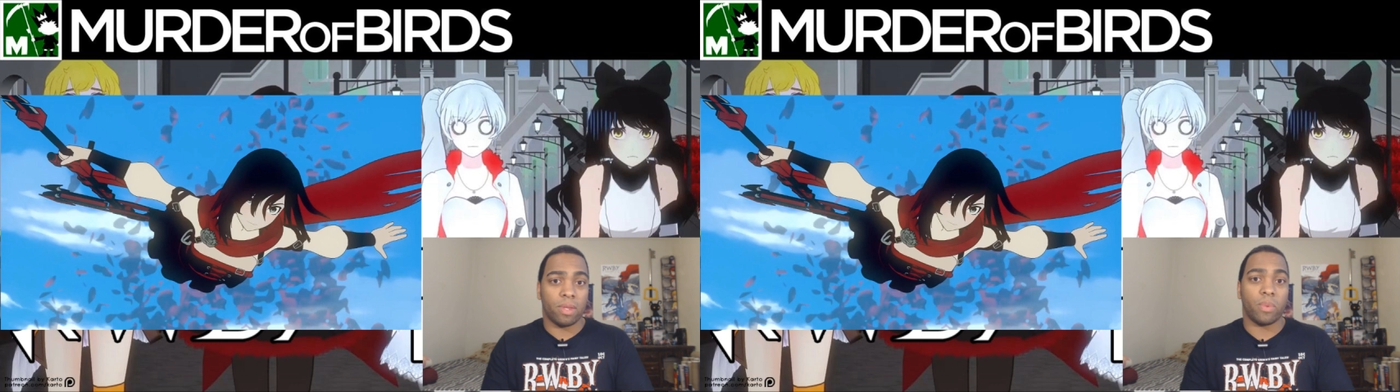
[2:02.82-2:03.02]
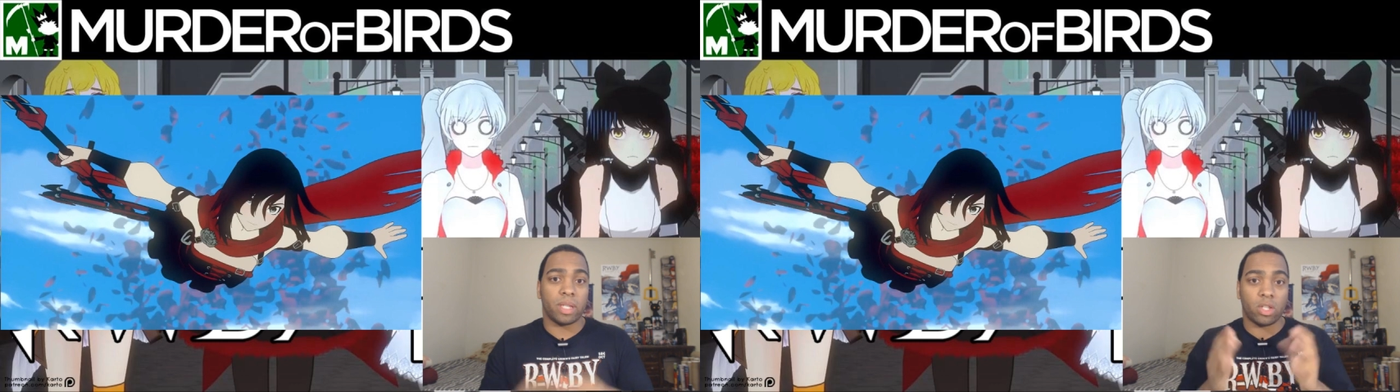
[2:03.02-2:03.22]
year
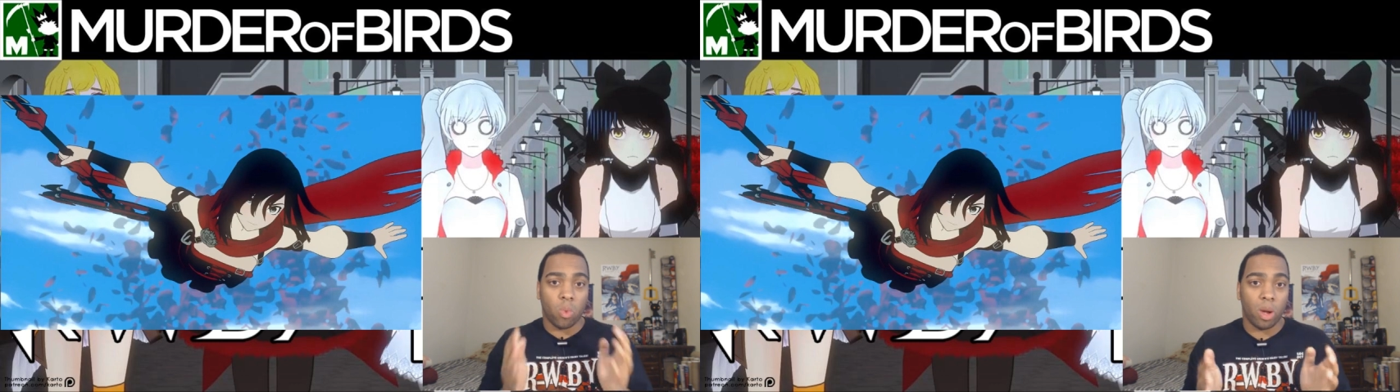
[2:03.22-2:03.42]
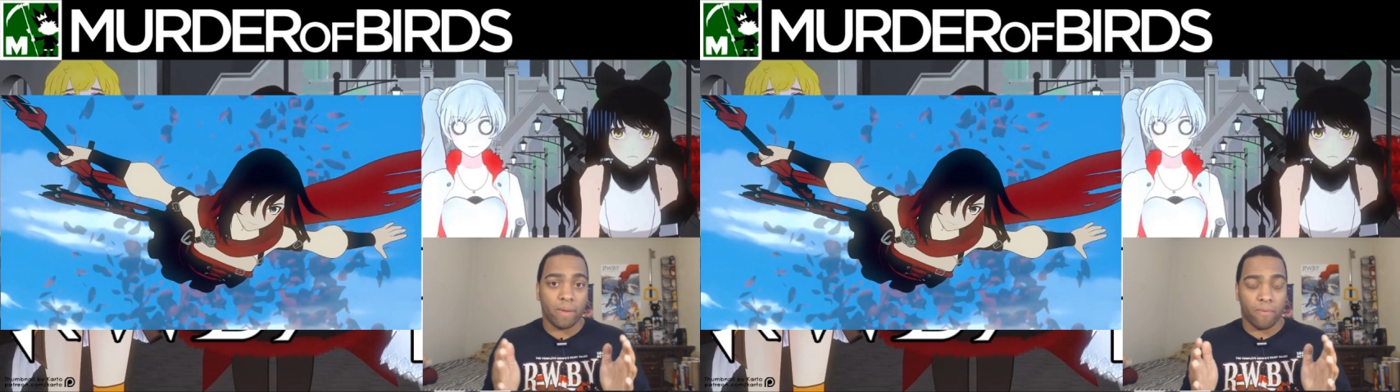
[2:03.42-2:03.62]
there was a
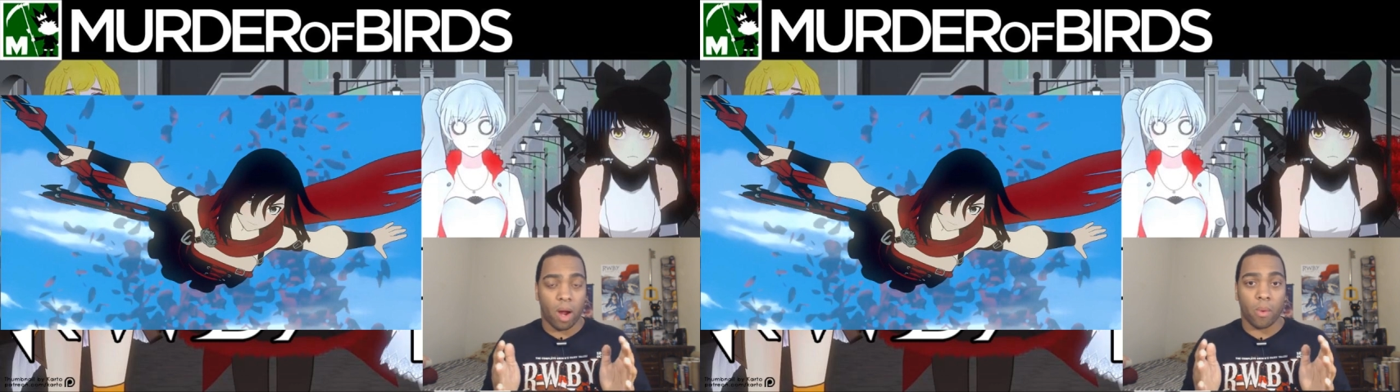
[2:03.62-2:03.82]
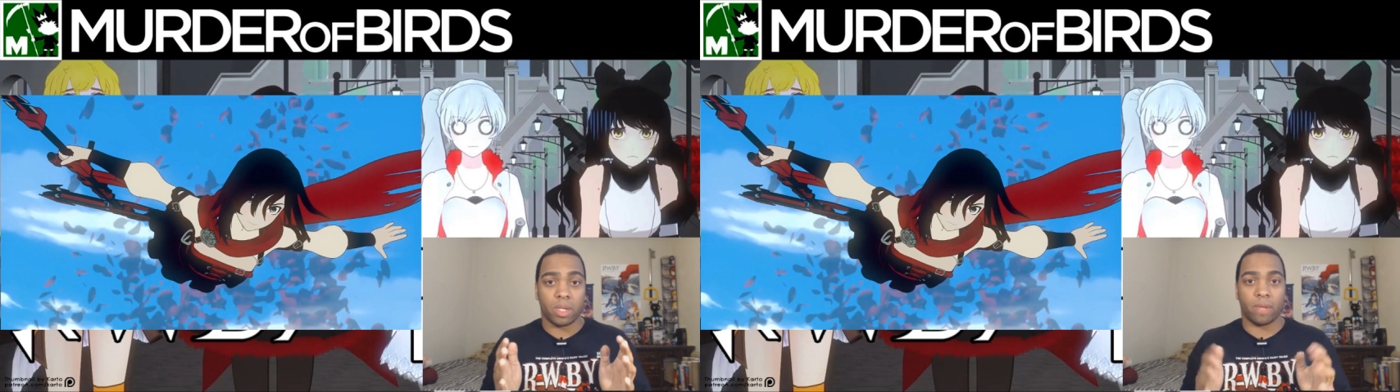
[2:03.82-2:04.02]

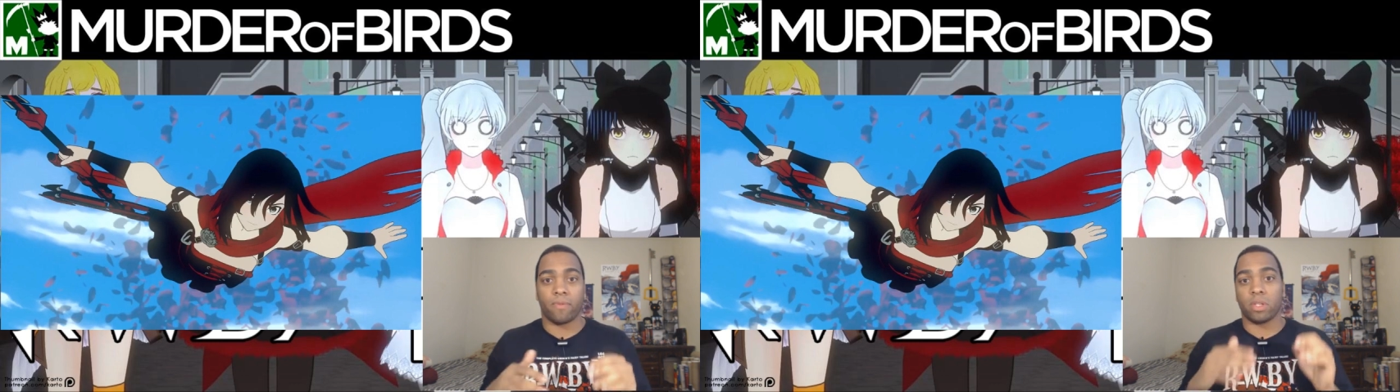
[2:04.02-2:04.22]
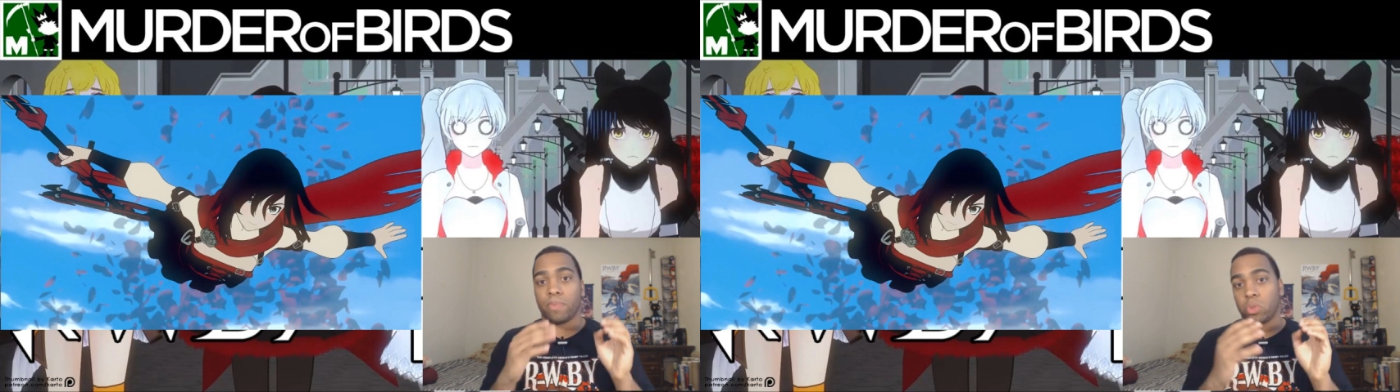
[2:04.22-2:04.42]
24-hour
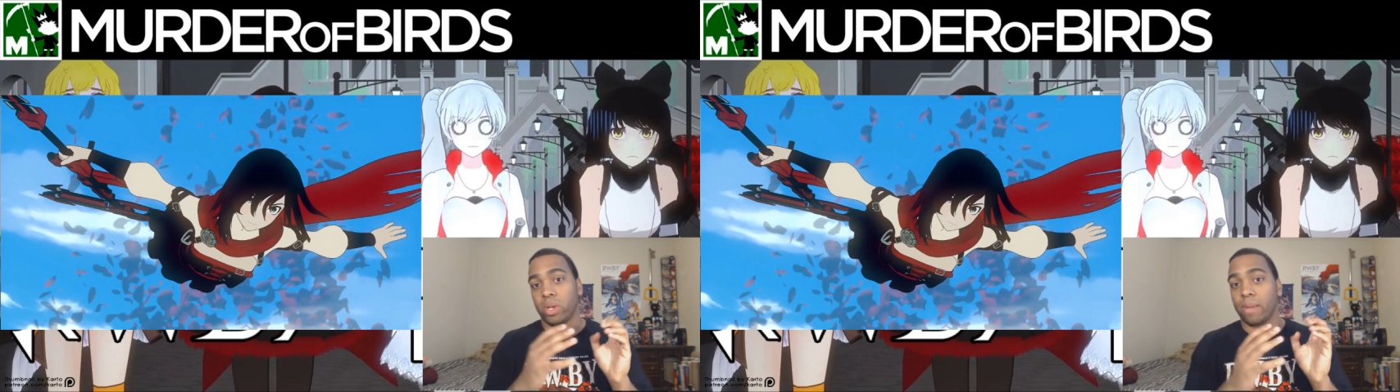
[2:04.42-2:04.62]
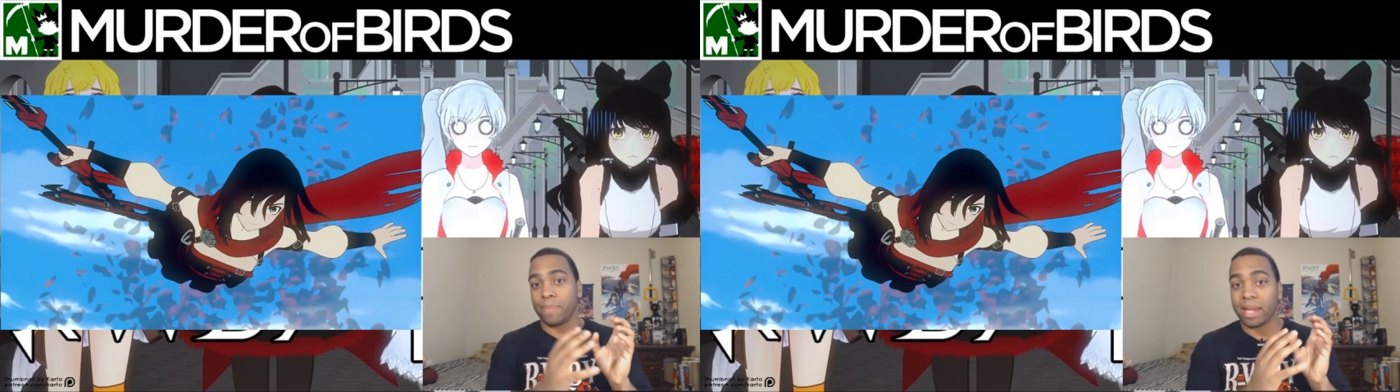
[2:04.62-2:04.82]
difference
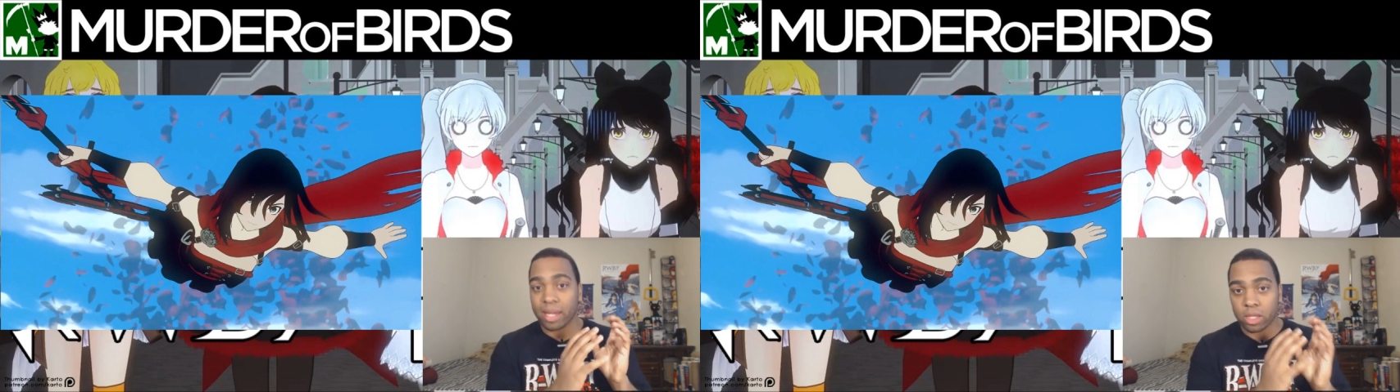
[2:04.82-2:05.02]
between it being